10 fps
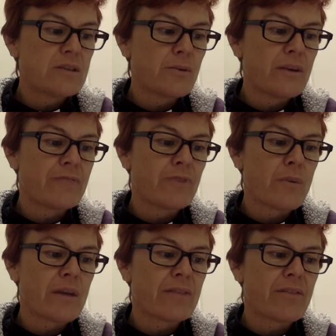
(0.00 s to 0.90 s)
to
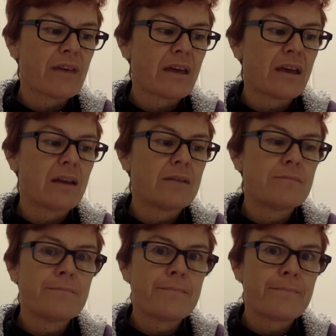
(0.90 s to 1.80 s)
everyone
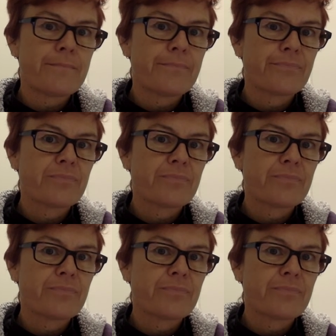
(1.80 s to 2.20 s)
thinking,